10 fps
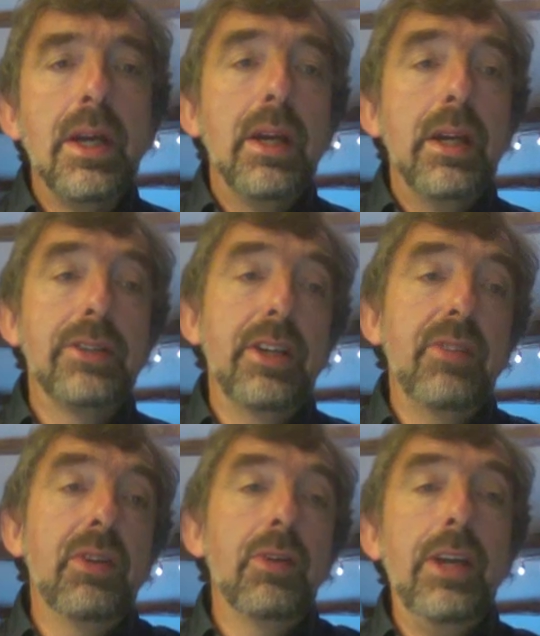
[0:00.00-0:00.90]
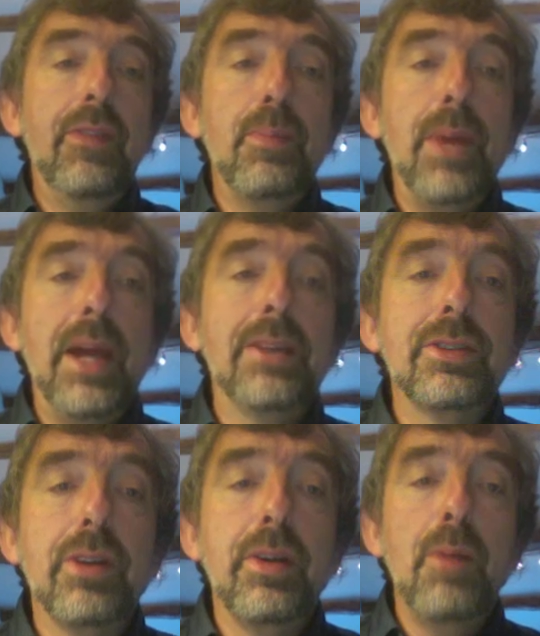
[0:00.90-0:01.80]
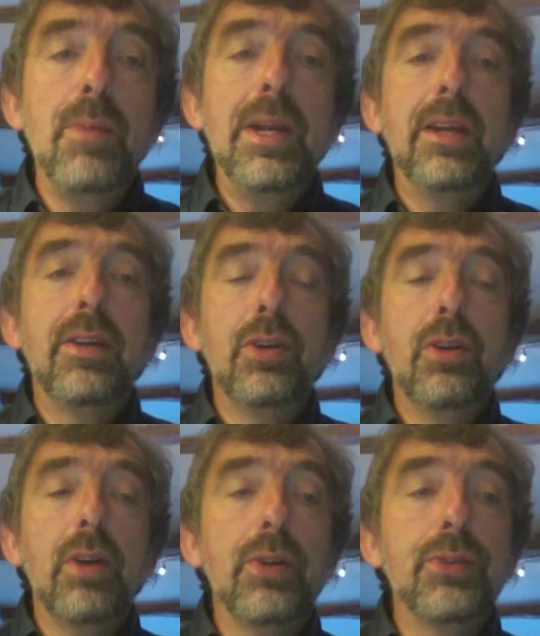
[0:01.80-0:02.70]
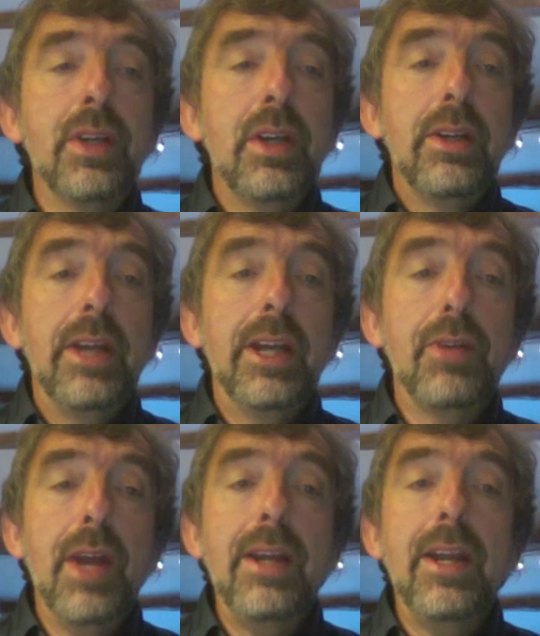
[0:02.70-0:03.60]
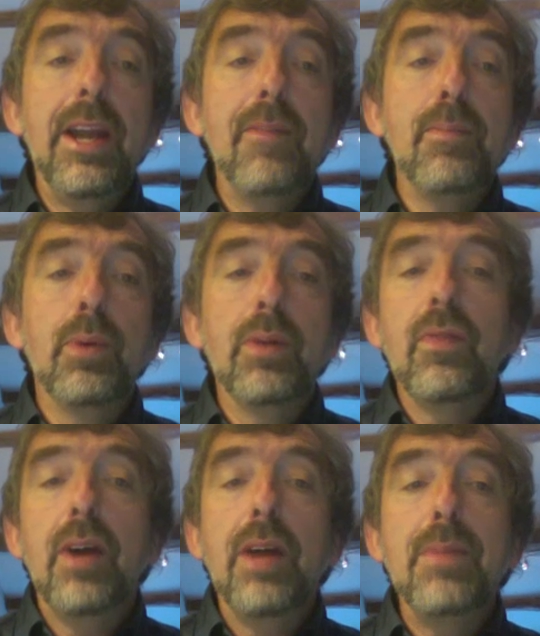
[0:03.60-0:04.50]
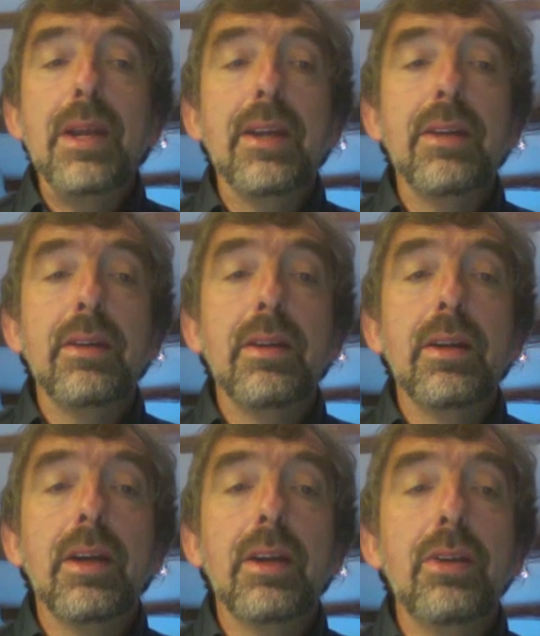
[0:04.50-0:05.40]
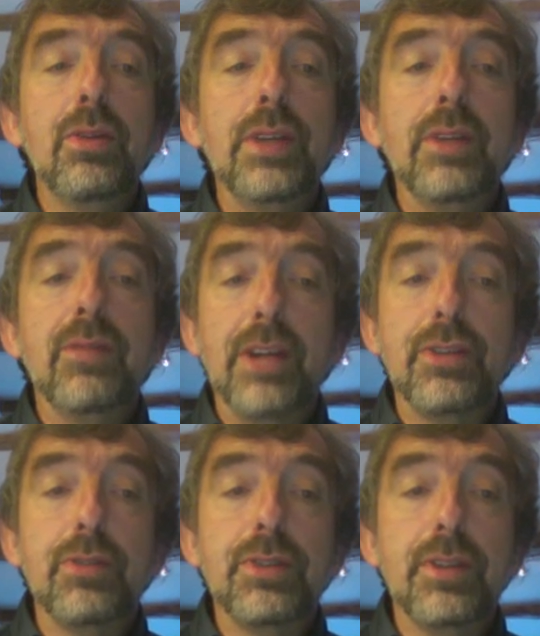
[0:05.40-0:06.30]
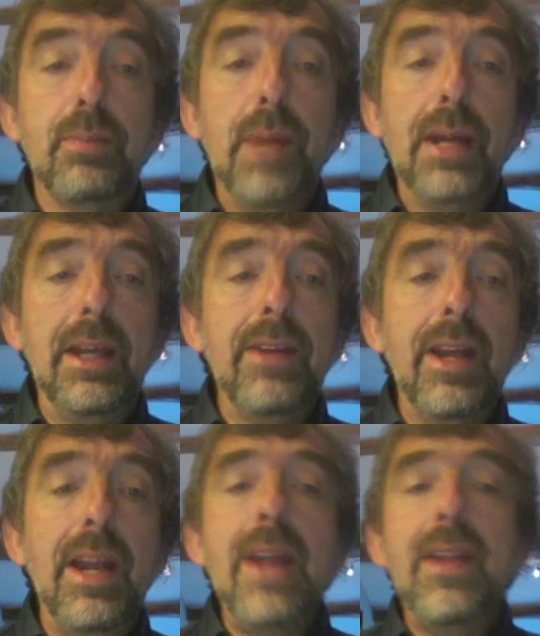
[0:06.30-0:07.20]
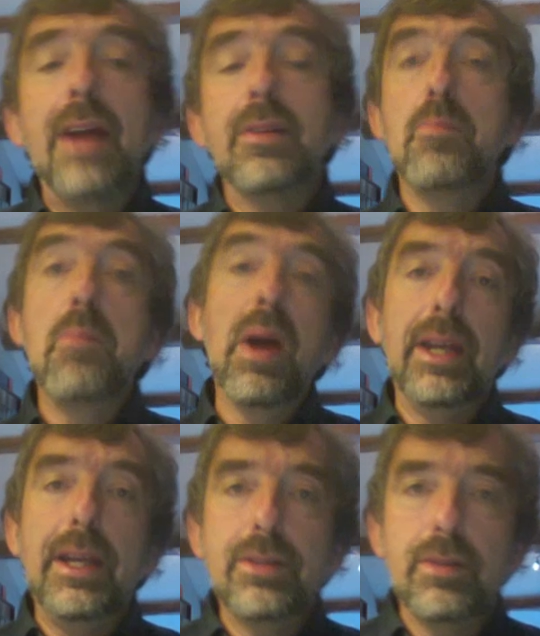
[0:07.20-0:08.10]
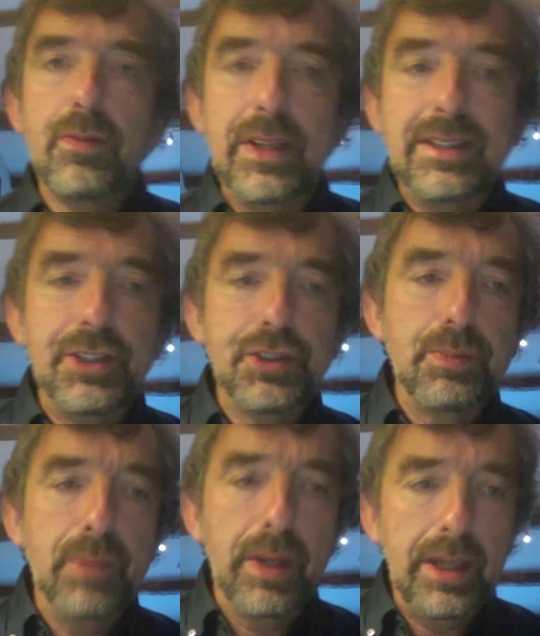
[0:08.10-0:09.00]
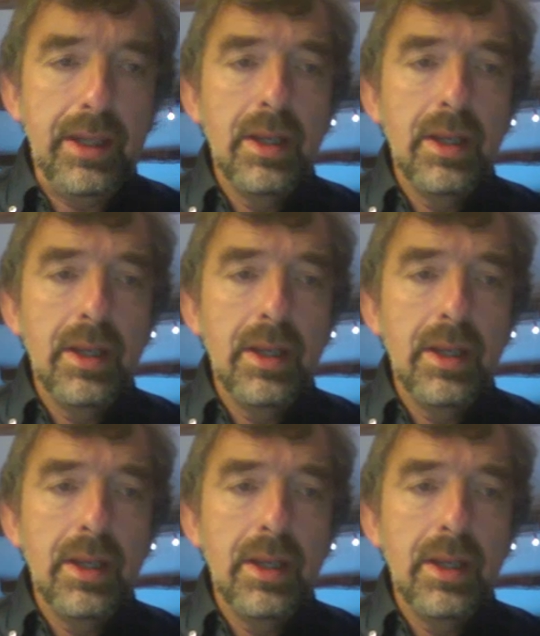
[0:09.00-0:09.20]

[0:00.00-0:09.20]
is if a bank has got £1 million euros, they create the 11.5 million using fractional reserve banking, and they lend that money, sort of fictitious money,